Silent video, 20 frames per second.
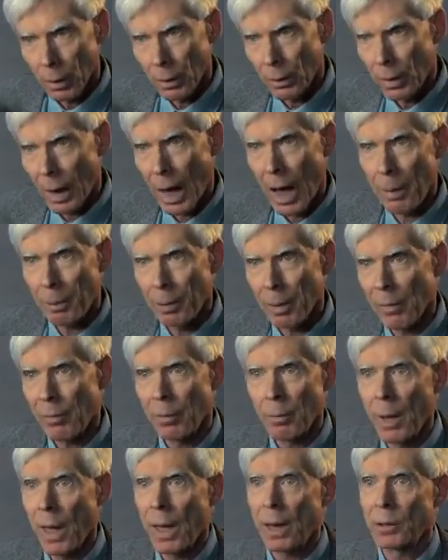
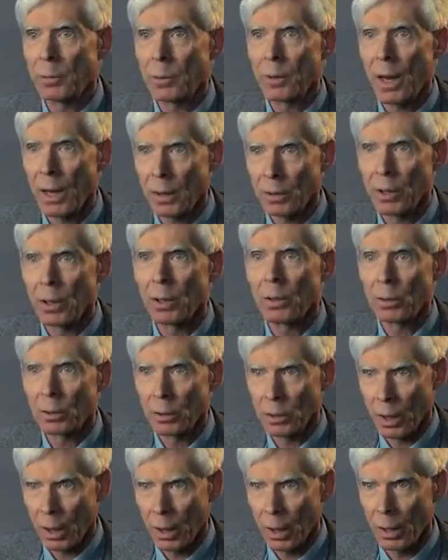Top-level management has to
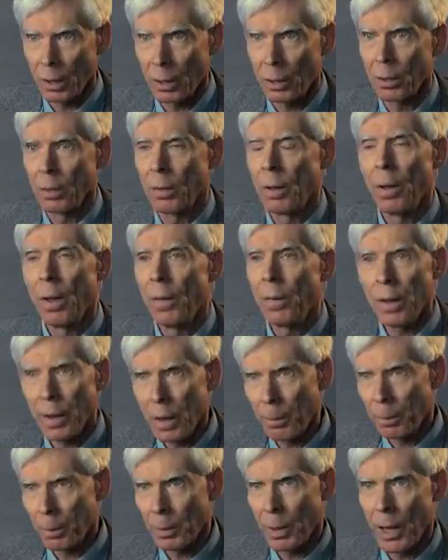understand the
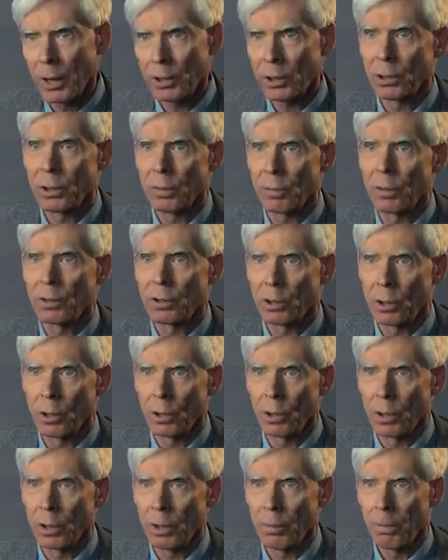implications of
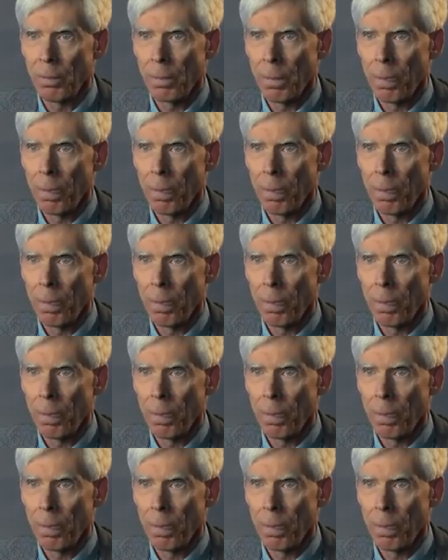uncertainty